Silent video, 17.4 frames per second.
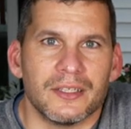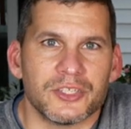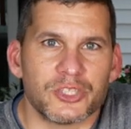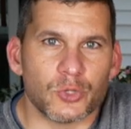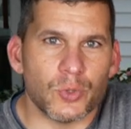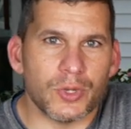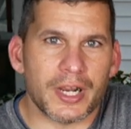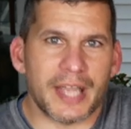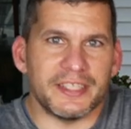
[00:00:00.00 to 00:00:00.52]
So
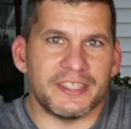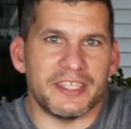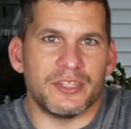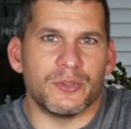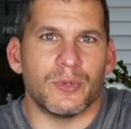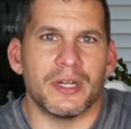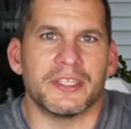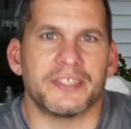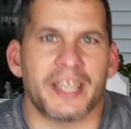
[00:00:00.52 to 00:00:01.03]
what I did
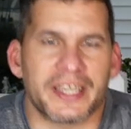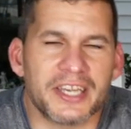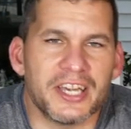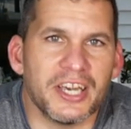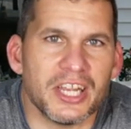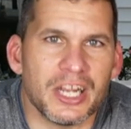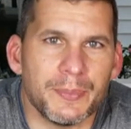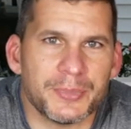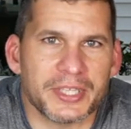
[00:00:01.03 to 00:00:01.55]
was I
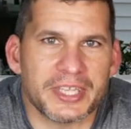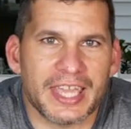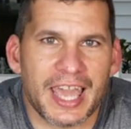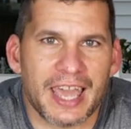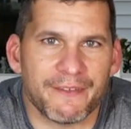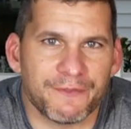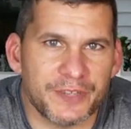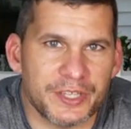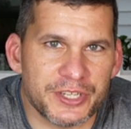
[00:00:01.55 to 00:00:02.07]
cut up the
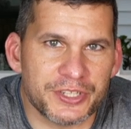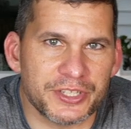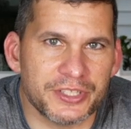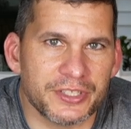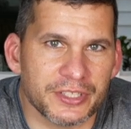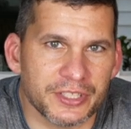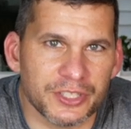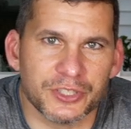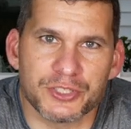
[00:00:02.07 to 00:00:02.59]
catfish
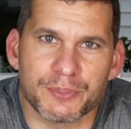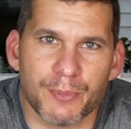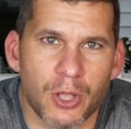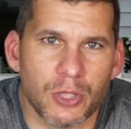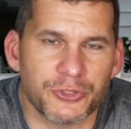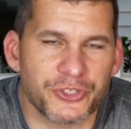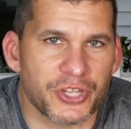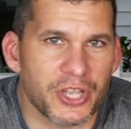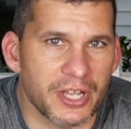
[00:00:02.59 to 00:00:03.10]
into little
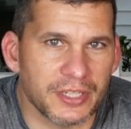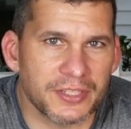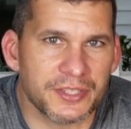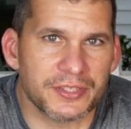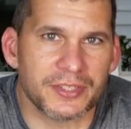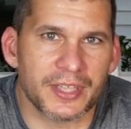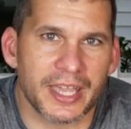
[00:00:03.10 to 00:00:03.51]
small chunks.